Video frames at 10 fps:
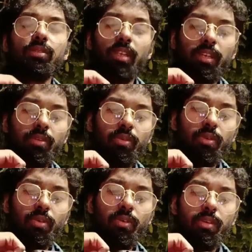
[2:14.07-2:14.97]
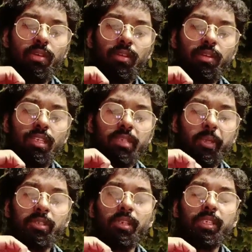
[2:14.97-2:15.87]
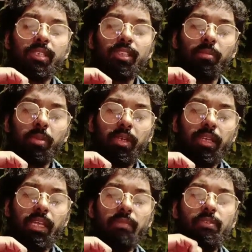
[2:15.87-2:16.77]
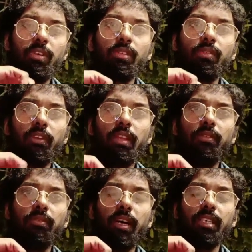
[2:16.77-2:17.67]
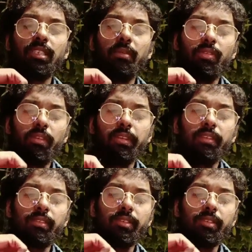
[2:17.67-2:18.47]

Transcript: there you go, special research completed, and we got 3 fast TM, 3000